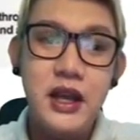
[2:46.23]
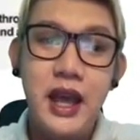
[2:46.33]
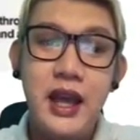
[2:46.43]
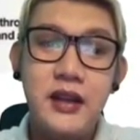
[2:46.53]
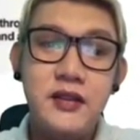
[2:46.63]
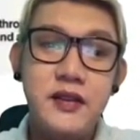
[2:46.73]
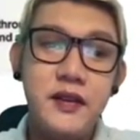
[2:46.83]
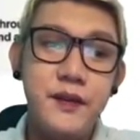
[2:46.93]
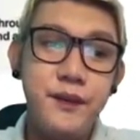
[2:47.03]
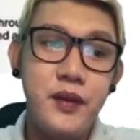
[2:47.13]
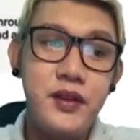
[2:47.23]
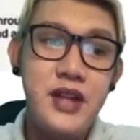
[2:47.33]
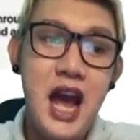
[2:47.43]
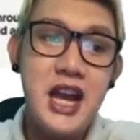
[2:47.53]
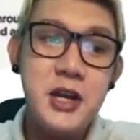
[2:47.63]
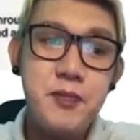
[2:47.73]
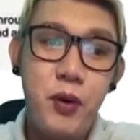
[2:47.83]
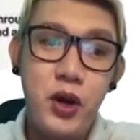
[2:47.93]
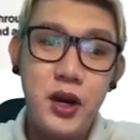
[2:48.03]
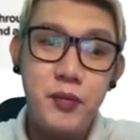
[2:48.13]
and
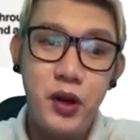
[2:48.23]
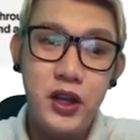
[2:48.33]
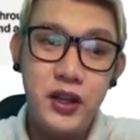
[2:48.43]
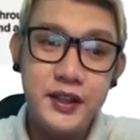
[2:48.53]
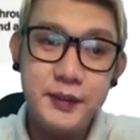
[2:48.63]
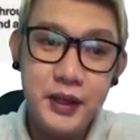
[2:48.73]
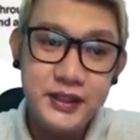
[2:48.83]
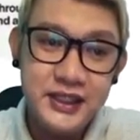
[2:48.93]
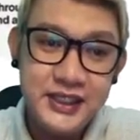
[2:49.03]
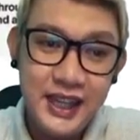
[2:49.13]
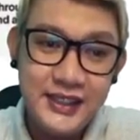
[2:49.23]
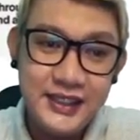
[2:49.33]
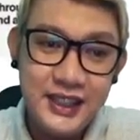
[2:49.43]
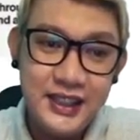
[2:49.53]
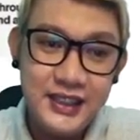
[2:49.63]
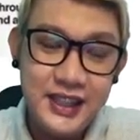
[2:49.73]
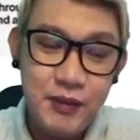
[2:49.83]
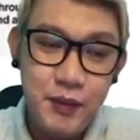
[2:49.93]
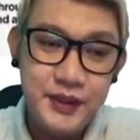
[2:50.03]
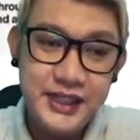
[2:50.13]
non-polar molecules, because the
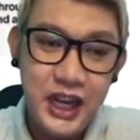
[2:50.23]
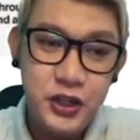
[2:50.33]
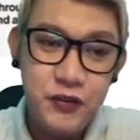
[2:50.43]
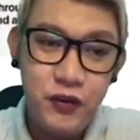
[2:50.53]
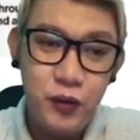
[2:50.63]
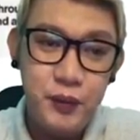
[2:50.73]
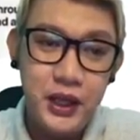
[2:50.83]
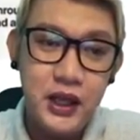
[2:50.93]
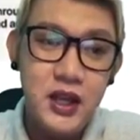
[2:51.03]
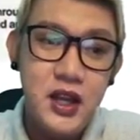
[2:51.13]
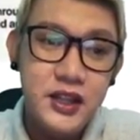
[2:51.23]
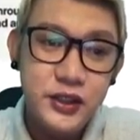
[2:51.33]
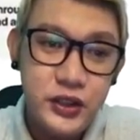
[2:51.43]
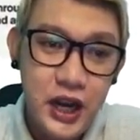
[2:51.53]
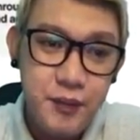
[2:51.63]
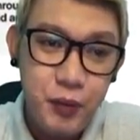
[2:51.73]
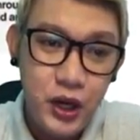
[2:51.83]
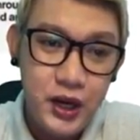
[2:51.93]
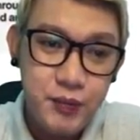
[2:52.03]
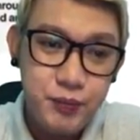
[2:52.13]
cell membrane is hydrophobic, so
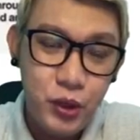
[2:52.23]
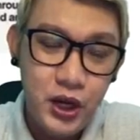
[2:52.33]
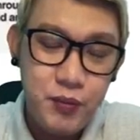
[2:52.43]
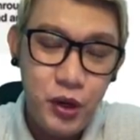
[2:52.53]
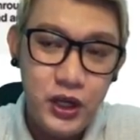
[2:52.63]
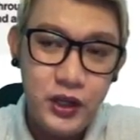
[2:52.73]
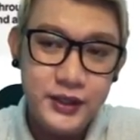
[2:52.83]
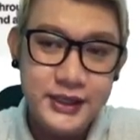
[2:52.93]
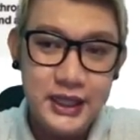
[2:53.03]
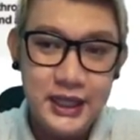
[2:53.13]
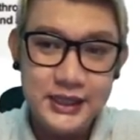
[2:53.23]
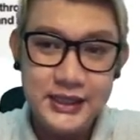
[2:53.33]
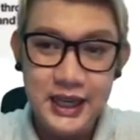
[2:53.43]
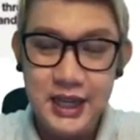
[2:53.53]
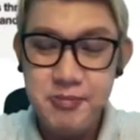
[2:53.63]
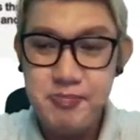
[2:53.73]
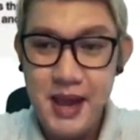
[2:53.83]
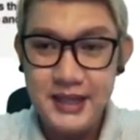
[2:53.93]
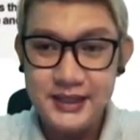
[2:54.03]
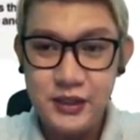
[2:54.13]
non-polar molecules can easily
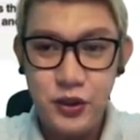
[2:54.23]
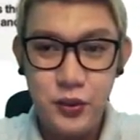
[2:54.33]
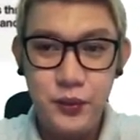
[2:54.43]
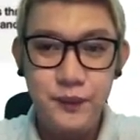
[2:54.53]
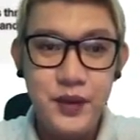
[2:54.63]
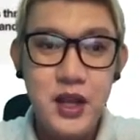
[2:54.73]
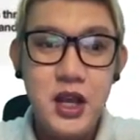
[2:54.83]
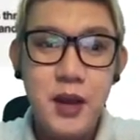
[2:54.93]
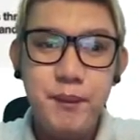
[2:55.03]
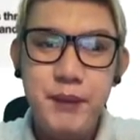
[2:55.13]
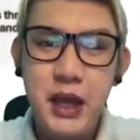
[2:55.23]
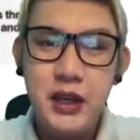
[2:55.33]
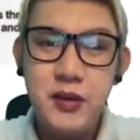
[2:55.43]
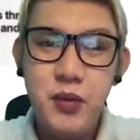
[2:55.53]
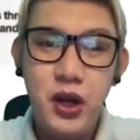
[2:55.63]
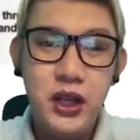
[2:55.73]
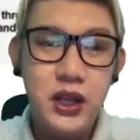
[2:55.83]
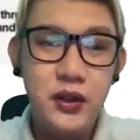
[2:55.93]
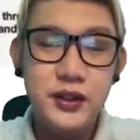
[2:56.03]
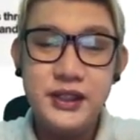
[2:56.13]
pass through. Bigger
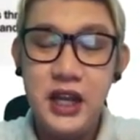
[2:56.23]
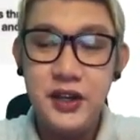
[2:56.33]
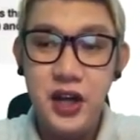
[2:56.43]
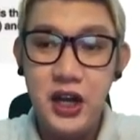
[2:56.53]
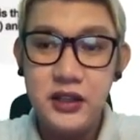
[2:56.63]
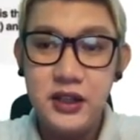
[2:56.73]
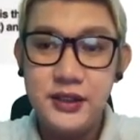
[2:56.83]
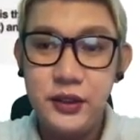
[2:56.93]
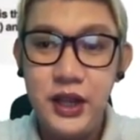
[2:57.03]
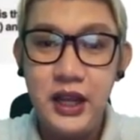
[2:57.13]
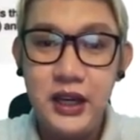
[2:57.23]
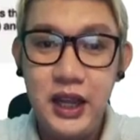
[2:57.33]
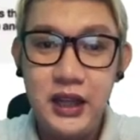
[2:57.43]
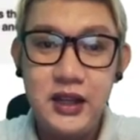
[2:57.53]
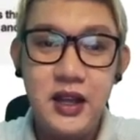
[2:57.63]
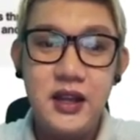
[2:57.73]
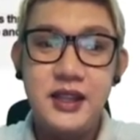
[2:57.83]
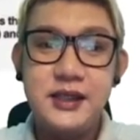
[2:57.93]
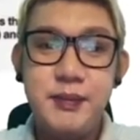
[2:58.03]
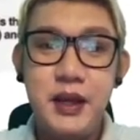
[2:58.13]
molecules cannot, so they need
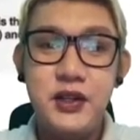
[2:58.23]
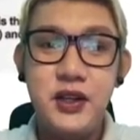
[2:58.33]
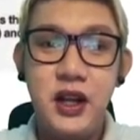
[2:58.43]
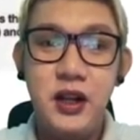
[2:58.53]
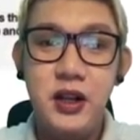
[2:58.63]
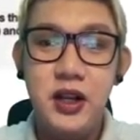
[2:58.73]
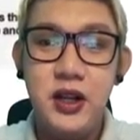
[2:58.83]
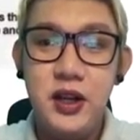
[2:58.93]
special